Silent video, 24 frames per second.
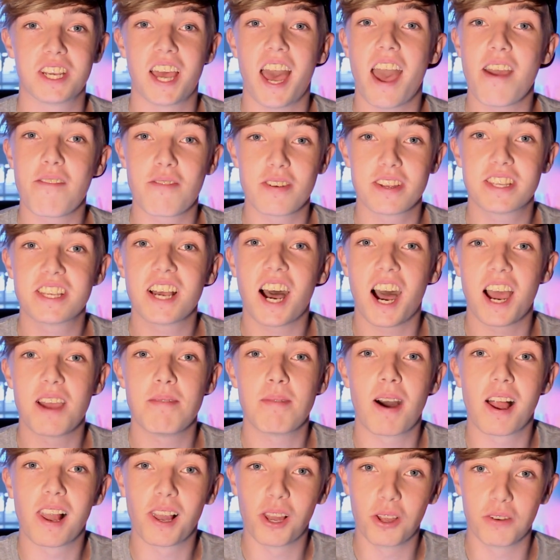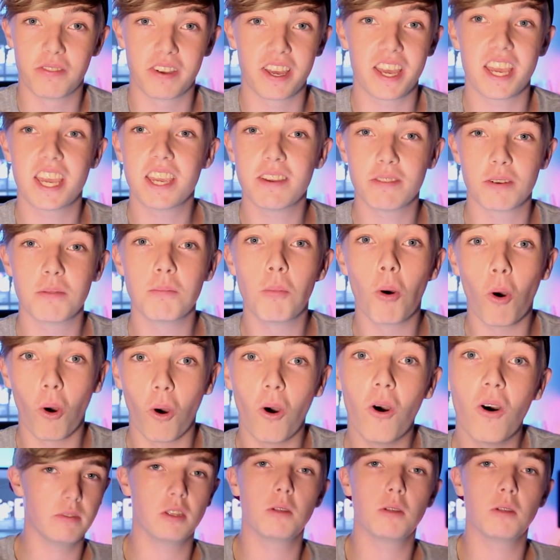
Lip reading: it, every time I love it even more.